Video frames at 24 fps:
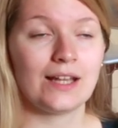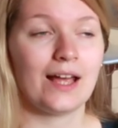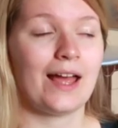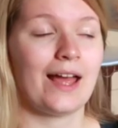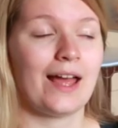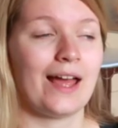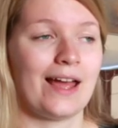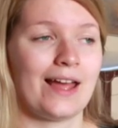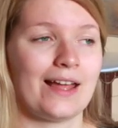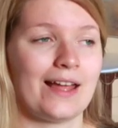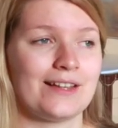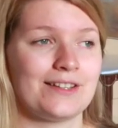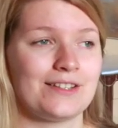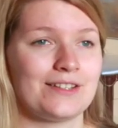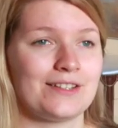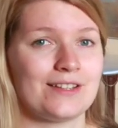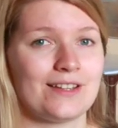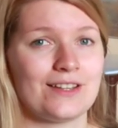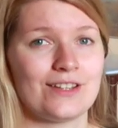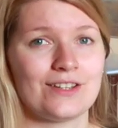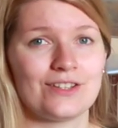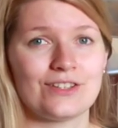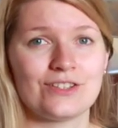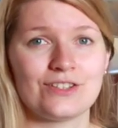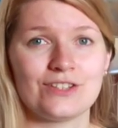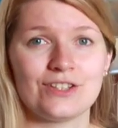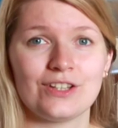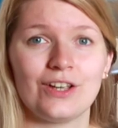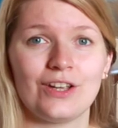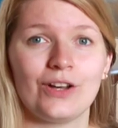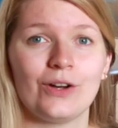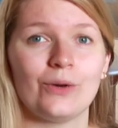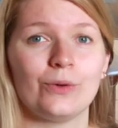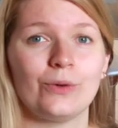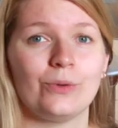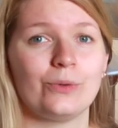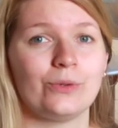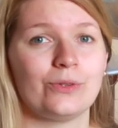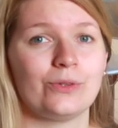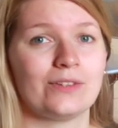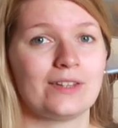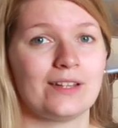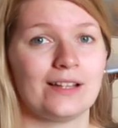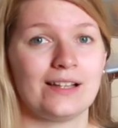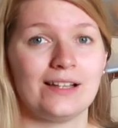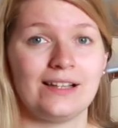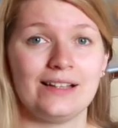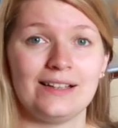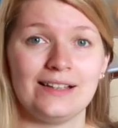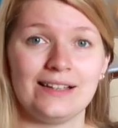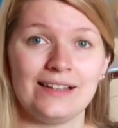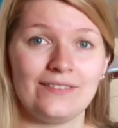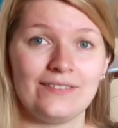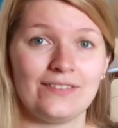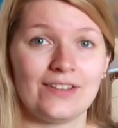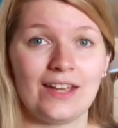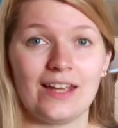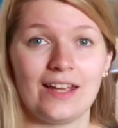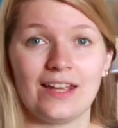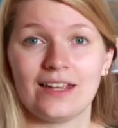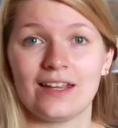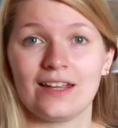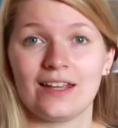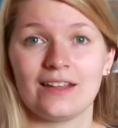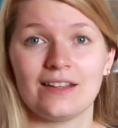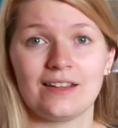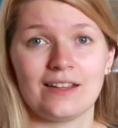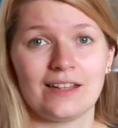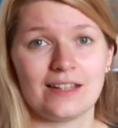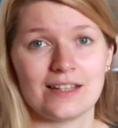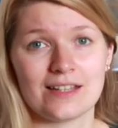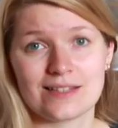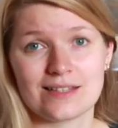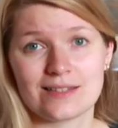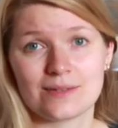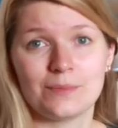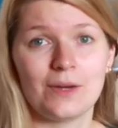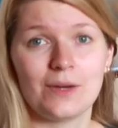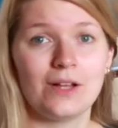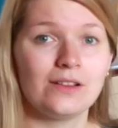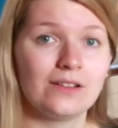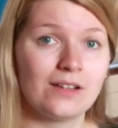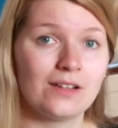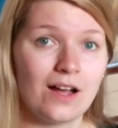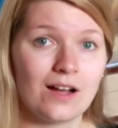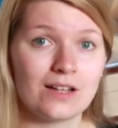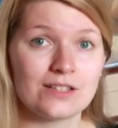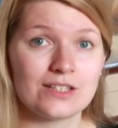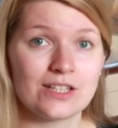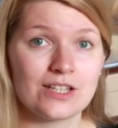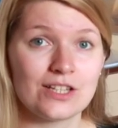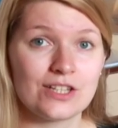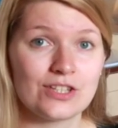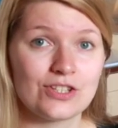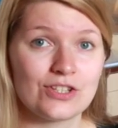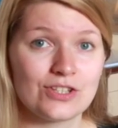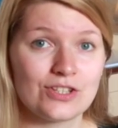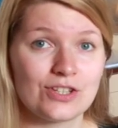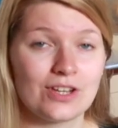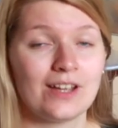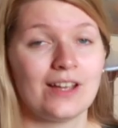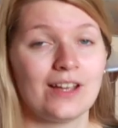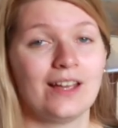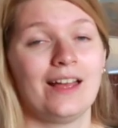and she goes living in a small cottage,